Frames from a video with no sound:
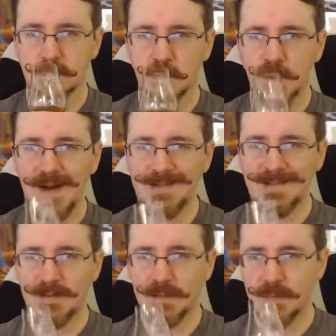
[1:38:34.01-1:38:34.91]

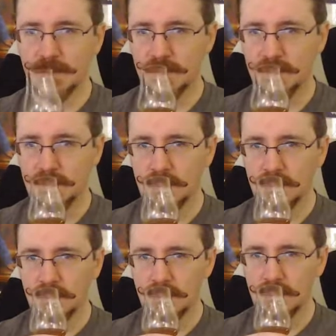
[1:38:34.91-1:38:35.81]
Right?
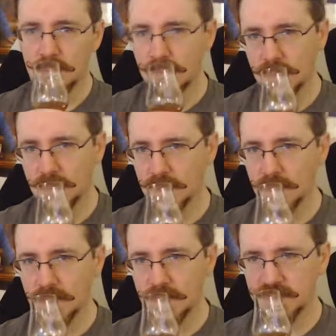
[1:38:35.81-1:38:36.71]

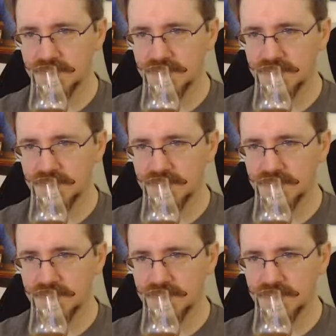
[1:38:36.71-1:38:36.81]
Oh.